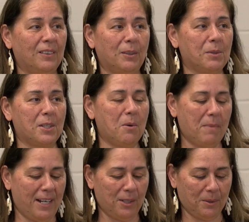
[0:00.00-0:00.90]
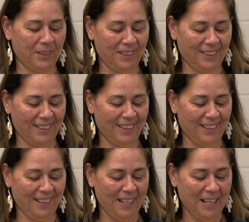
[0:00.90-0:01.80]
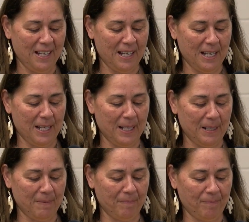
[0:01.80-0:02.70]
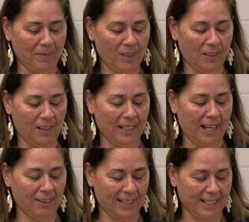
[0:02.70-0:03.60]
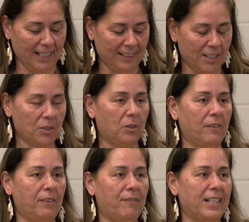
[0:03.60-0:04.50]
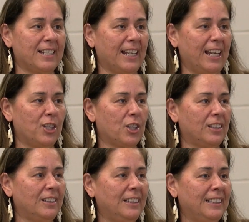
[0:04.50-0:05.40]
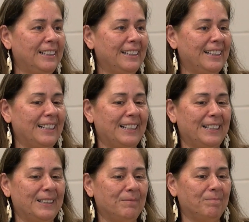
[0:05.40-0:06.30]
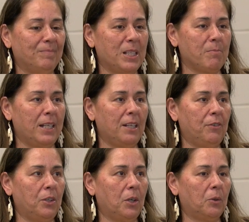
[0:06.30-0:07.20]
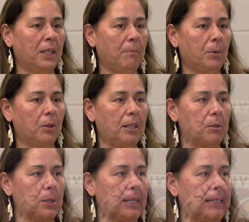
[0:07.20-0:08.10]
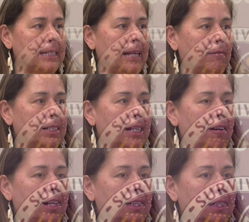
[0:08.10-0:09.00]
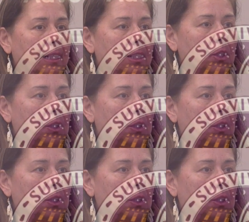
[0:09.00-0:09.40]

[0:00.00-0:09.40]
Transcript: there was no manual on how to conduct this sort of investigation. As many of you know, Kim Murray was the Secretariat in its